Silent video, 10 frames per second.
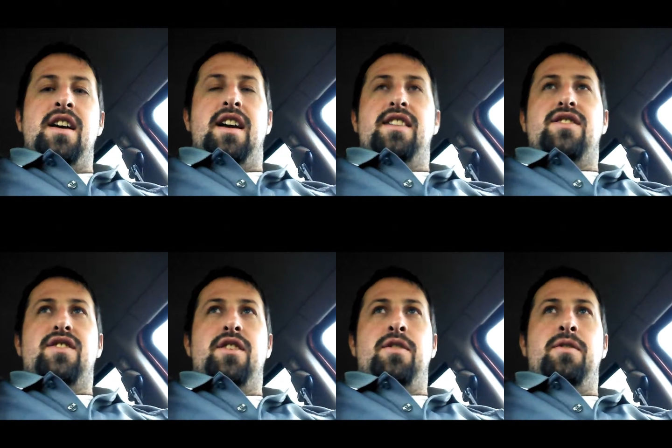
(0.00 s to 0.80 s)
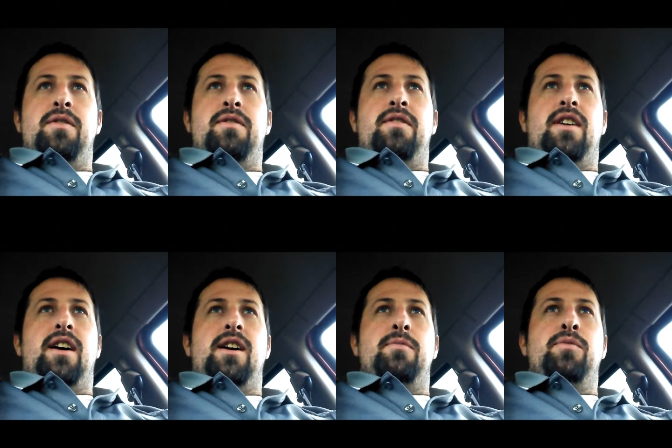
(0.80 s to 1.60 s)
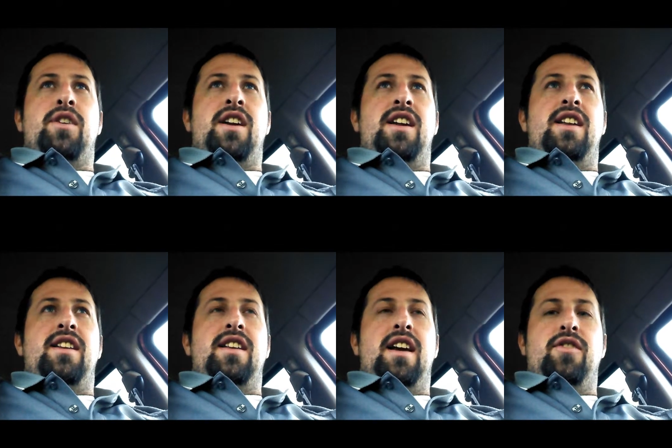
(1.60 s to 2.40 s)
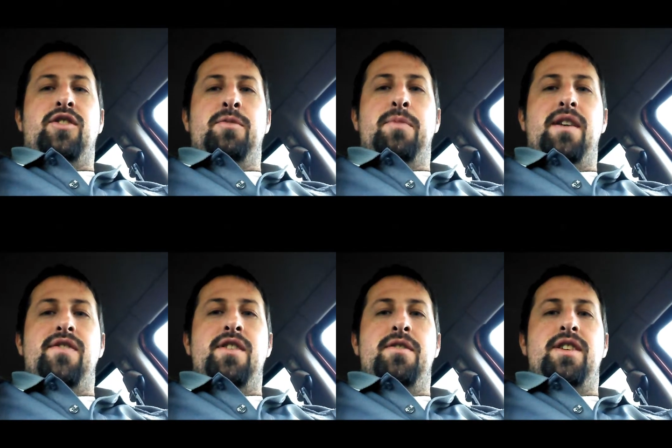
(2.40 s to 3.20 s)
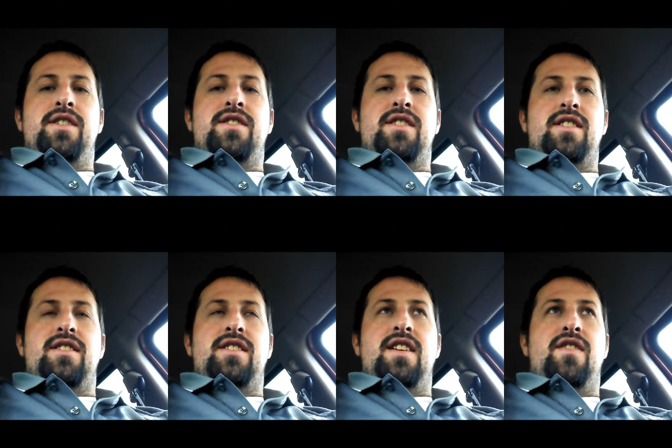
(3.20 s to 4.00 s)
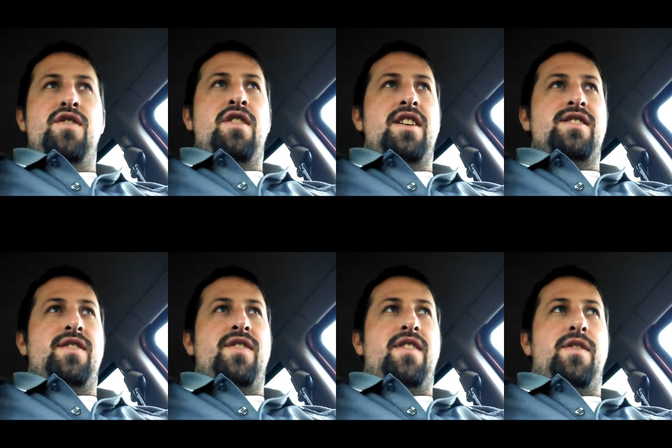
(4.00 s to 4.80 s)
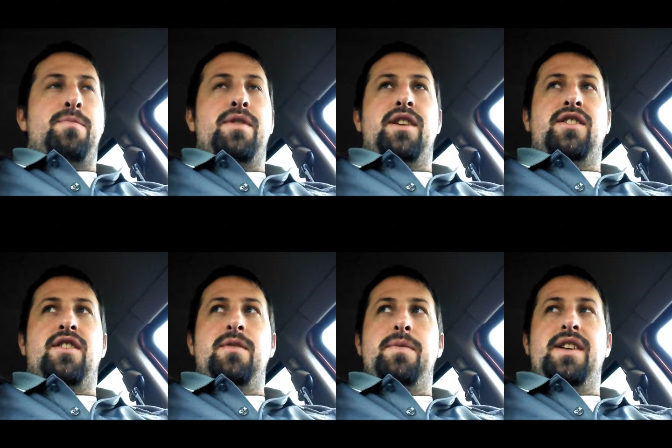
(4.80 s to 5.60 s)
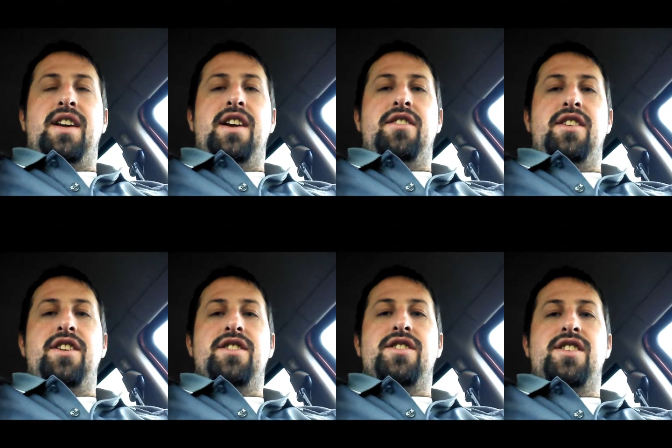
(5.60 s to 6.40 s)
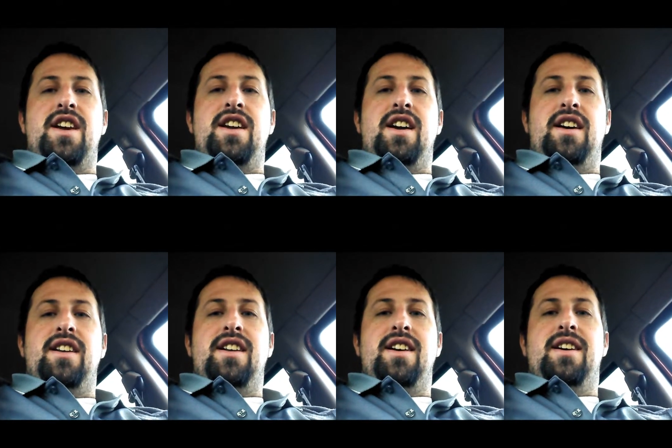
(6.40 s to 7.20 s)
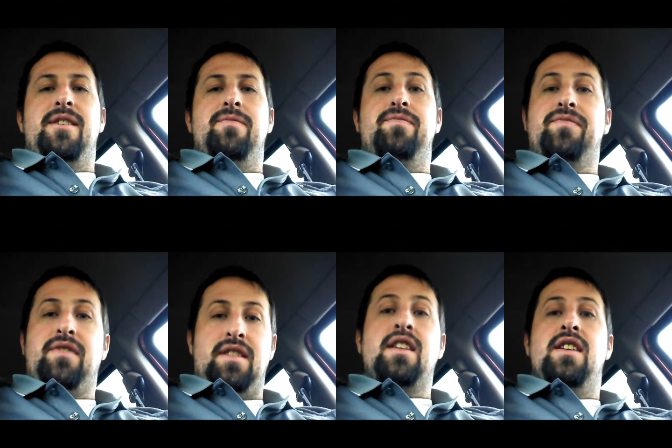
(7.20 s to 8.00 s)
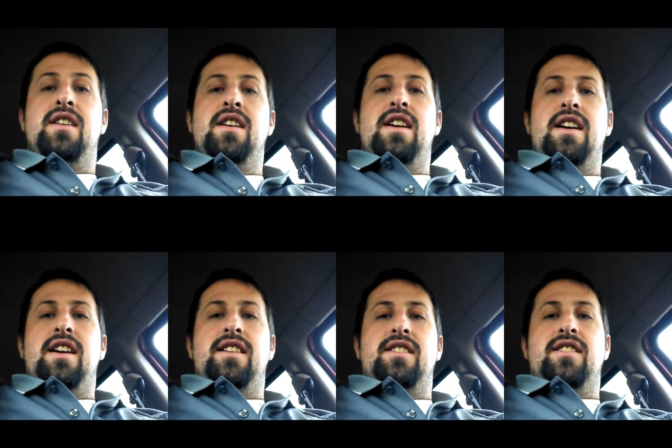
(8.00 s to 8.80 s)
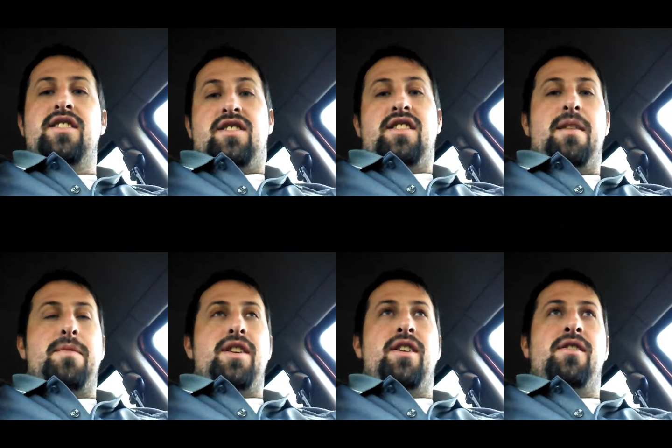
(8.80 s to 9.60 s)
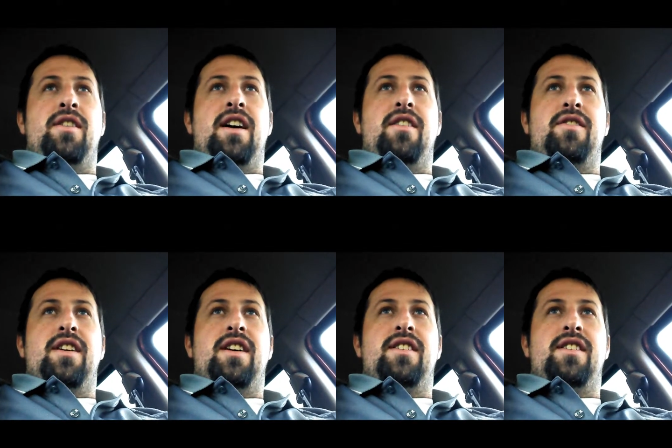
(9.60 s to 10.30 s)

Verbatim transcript: And so I'm looking out to my viewers to see if you guys have ever put a tournament together in your state, and um, and just let me know how